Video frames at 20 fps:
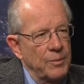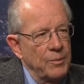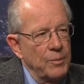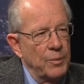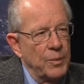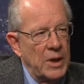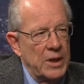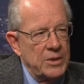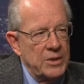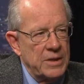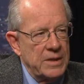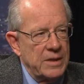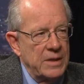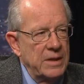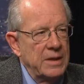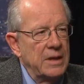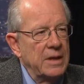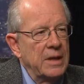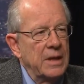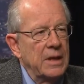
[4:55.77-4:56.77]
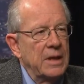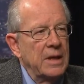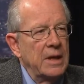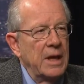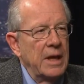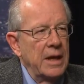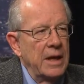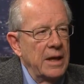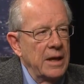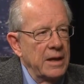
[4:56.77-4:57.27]
budget
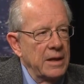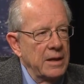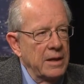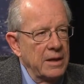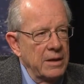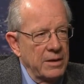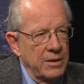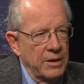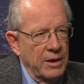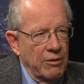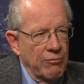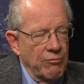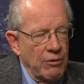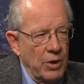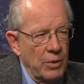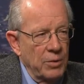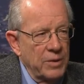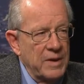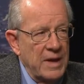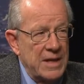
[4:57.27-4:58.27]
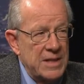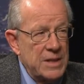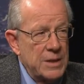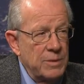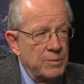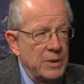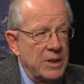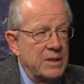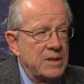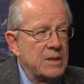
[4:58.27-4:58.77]
and the growth
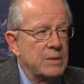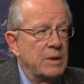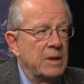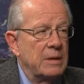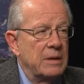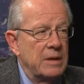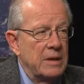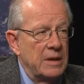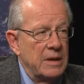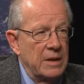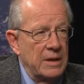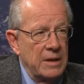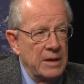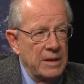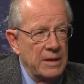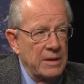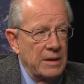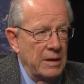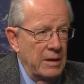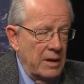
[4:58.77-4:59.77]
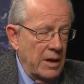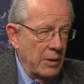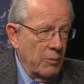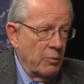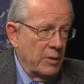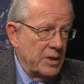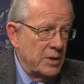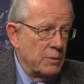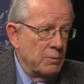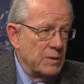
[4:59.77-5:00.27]
estimates on
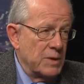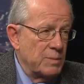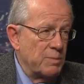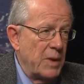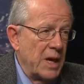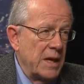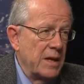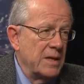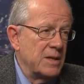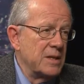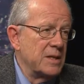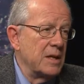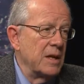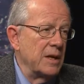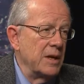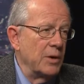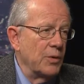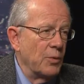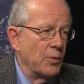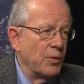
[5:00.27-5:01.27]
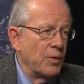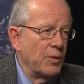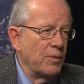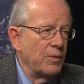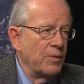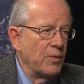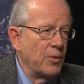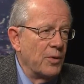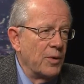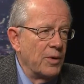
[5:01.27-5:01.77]
which it was based in order
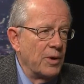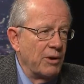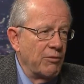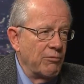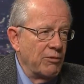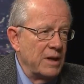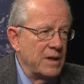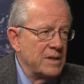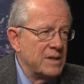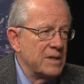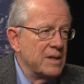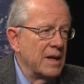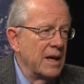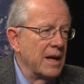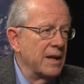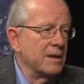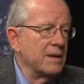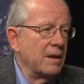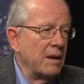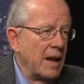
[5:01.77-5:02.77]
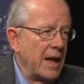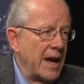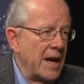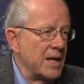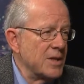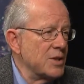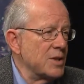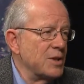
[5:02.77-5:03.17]
for Greece to get the last